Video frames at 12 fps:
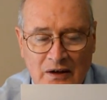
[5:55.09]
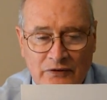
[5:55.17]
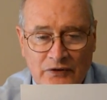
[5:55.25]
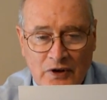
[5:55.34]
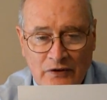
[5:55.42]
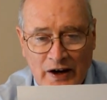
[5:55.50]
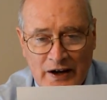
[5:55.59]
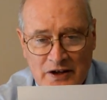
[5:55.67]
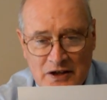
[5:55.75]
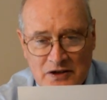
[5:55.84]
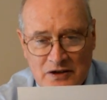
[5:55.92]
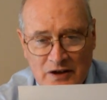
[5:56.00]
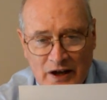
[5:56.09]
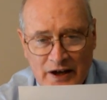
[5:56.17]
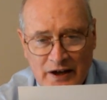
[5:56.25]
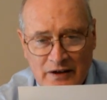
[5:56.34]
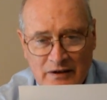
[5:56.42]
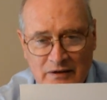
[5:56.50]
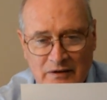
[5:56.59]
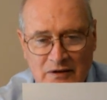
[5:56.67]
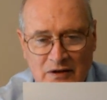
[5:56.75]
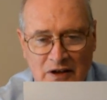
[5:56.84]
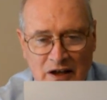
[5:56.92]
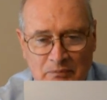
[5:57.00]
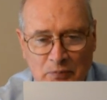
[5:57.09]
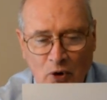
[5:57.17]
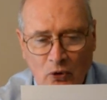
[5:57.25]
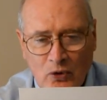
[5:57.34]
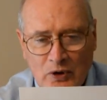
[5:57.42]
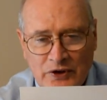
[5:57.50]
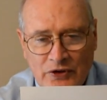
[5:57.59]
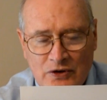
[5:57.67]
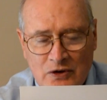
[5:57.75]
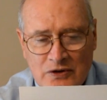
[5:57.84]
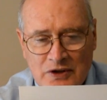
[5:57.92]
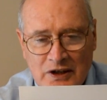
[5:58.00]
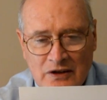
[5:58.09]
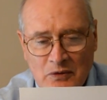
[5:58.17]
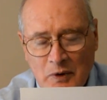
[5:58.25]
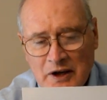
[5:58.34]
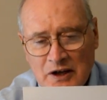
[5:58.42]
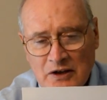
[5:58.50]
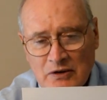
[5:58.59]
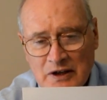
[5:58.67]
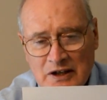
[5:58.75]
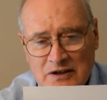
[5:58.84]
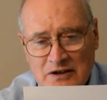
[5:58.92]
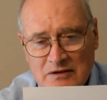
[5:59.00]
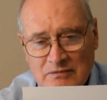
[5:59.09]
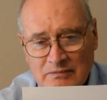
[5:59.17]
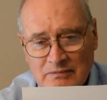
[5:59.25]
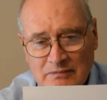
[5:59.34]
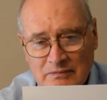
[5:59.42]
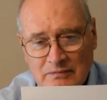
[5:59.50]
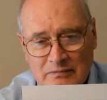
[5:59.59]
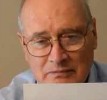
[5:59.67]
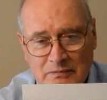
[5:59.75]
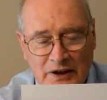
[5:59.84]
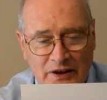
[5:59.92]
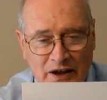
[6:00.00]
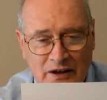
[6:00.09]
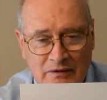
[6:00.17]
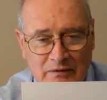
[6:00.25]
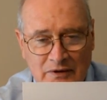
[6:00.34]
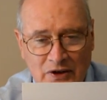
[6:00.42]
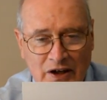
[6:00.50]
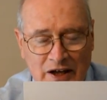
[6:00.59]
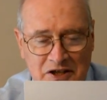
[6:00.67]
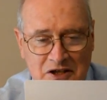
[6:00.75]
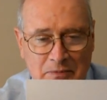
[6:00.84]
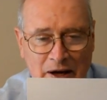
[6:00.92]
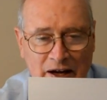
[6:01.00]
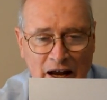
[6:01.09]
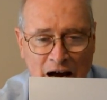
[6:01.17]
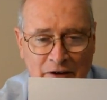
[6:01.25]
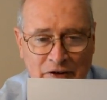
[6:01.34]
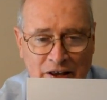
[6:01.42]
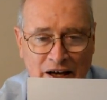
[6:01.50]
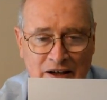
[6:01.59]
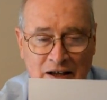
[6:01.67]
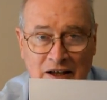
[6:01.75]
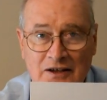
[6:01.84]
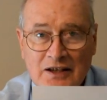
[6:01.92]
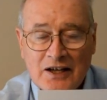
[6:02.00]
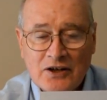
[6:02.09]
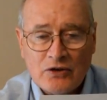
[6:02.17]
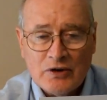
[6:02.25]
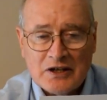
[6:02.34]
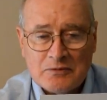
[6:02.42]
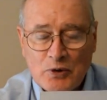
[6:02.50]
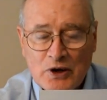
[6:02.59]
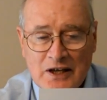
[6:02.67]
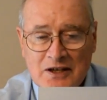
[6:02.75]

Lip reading: If you divide this line to the pole in thirds, you get 20 degrees, but then you can estimate half of that to get 10 degrees pretty